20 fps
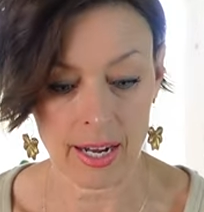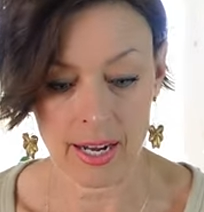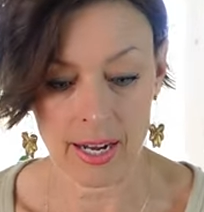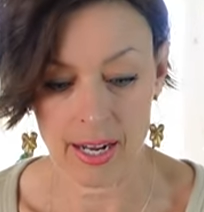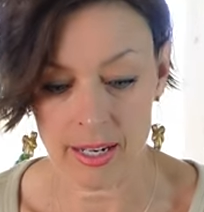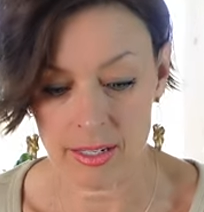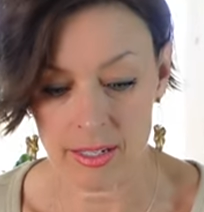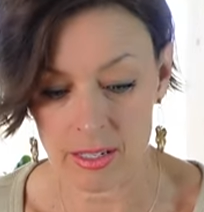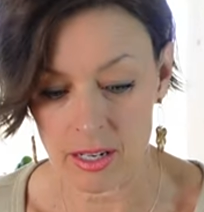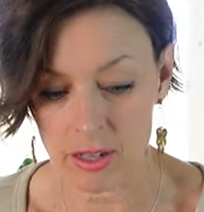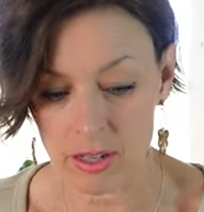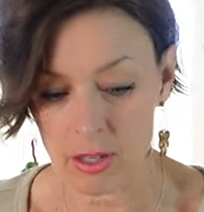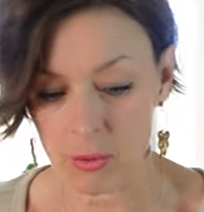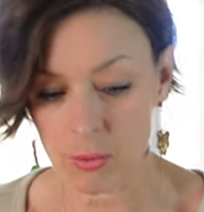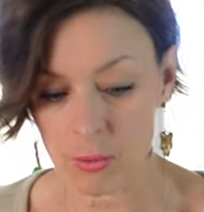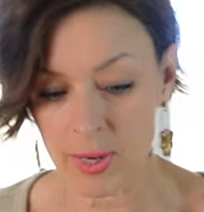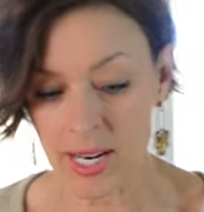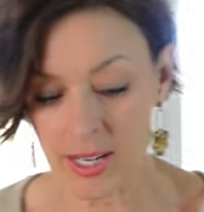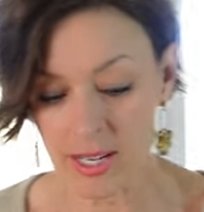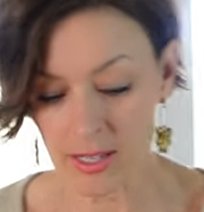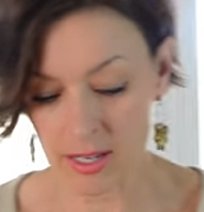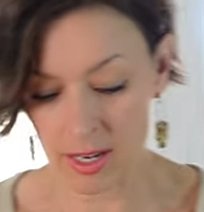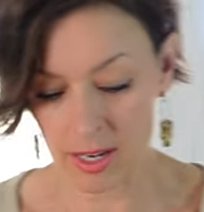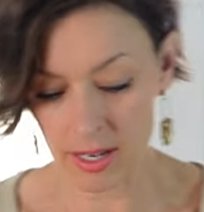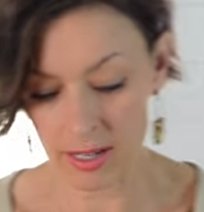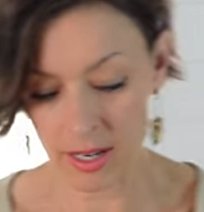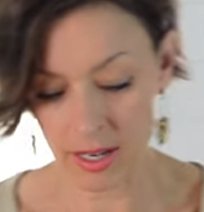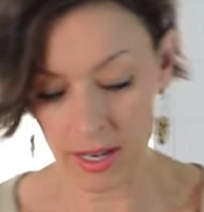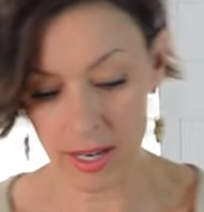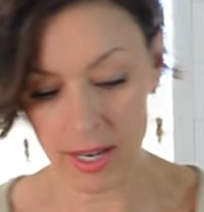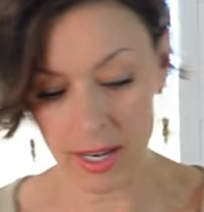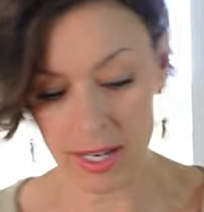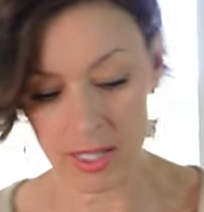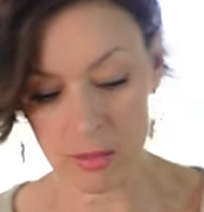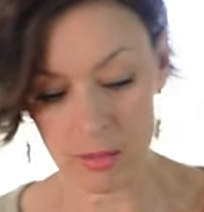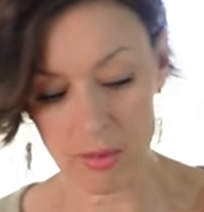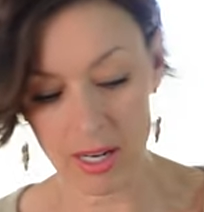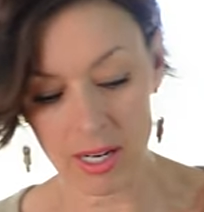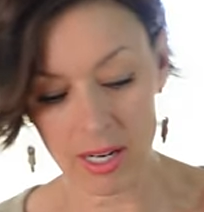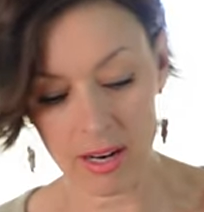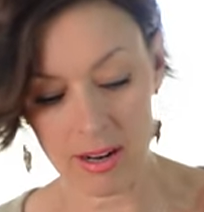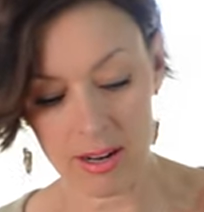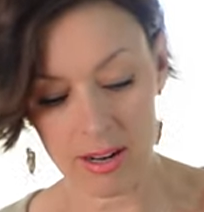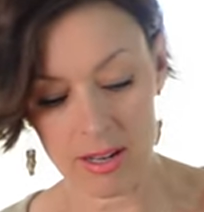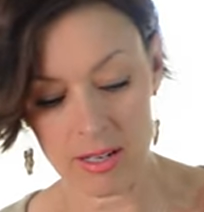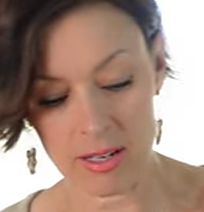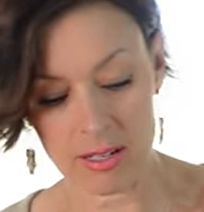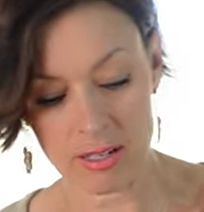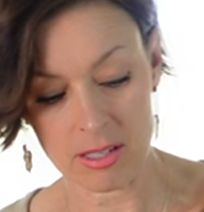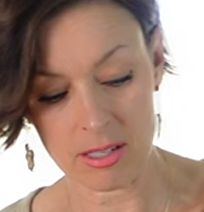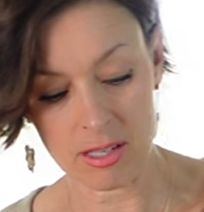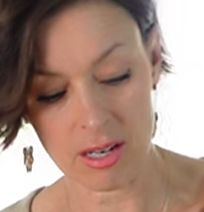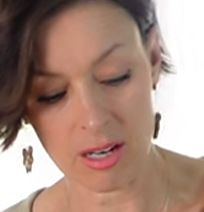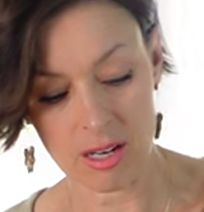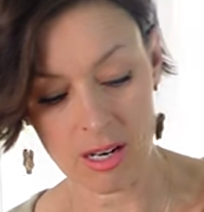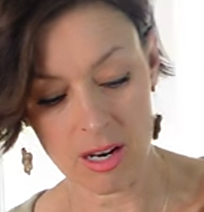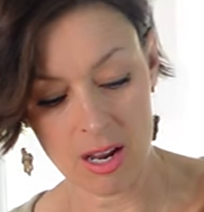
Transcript: And the reason is because